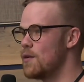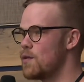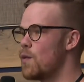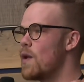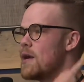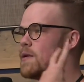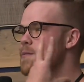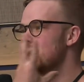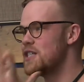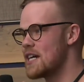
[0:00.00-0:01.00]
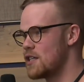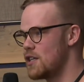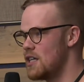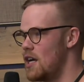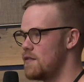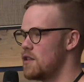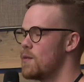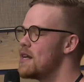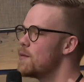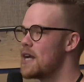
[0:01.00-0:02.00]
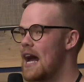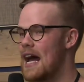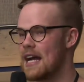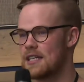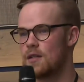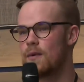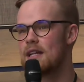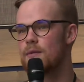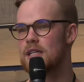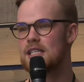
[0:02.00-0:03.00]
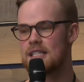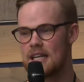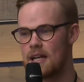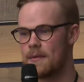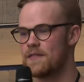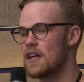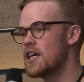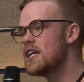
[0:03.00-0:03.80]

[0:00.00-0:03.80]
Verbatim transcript: the way we project ourselves and the way that we act and the way that we seem is very